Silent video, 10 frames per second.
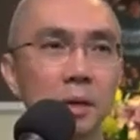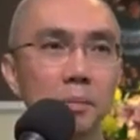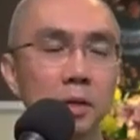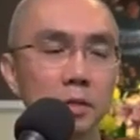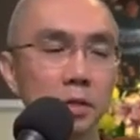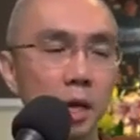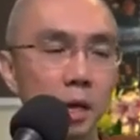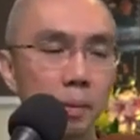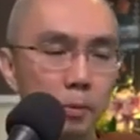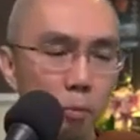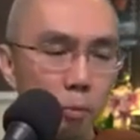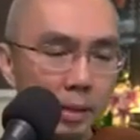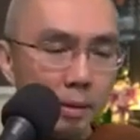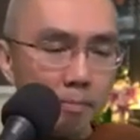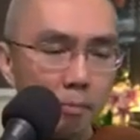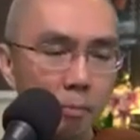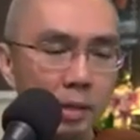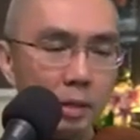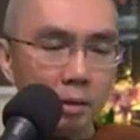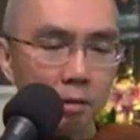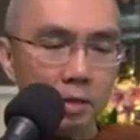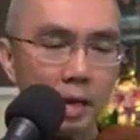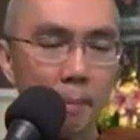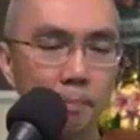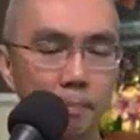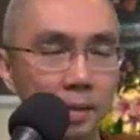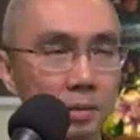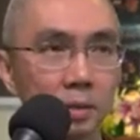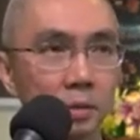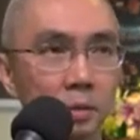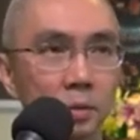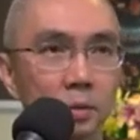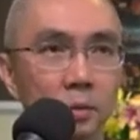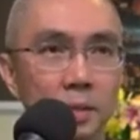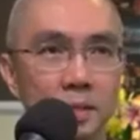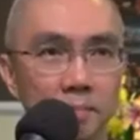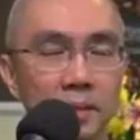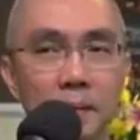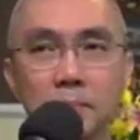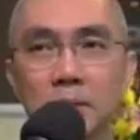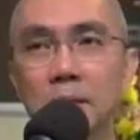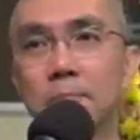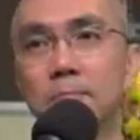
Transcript: Because when the thoughts are passing through, sometimes